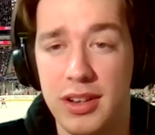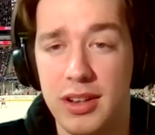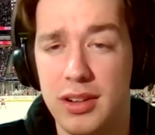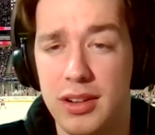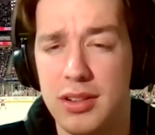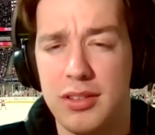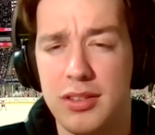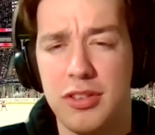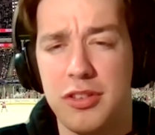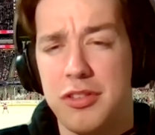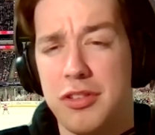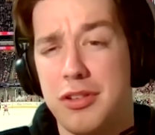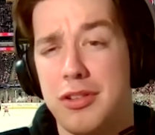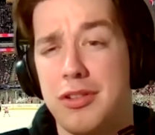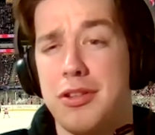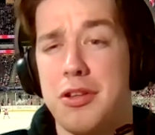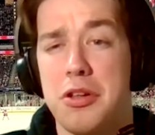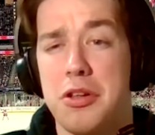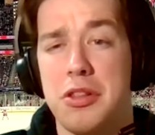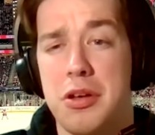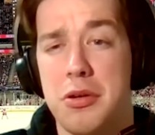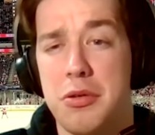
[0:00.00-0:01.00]
I just
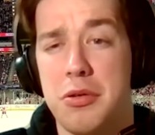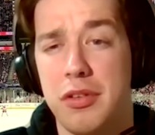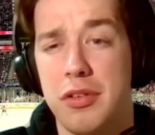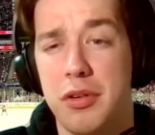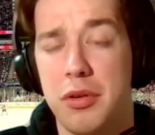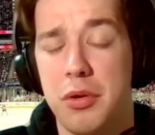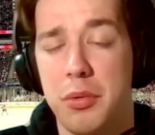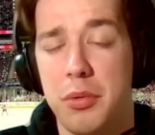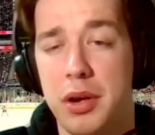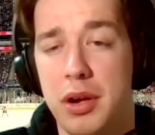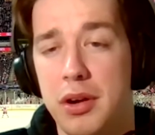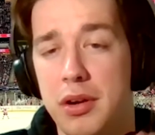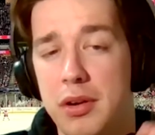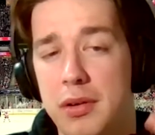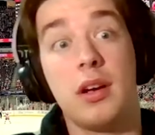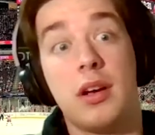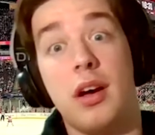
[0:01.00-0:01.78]
thought that was a little weird.